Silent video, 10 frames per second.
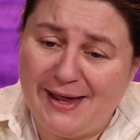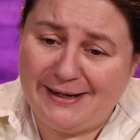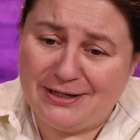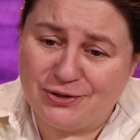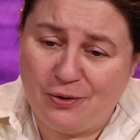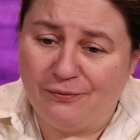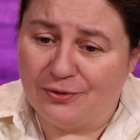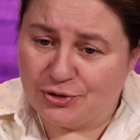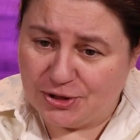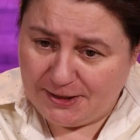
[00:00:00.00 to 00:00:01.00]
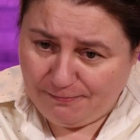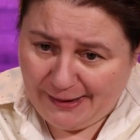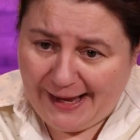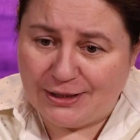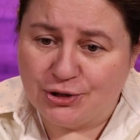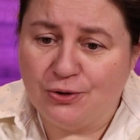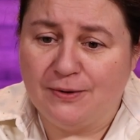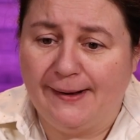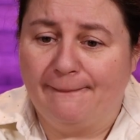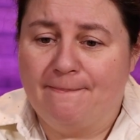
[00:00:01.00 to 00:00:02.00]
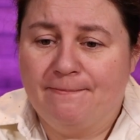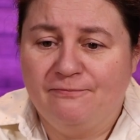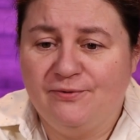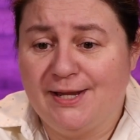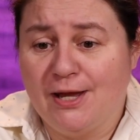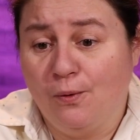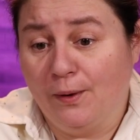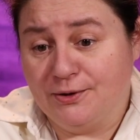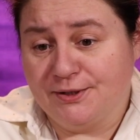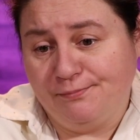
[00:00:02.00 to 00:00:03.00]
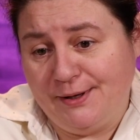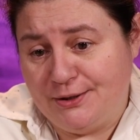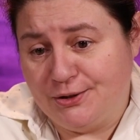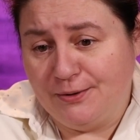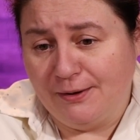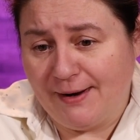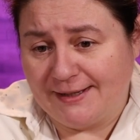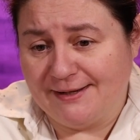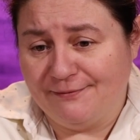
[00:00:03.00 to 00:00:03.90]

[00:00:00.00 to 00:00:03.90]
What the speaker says: advantage over just plain shooting video or just plain shooting Rec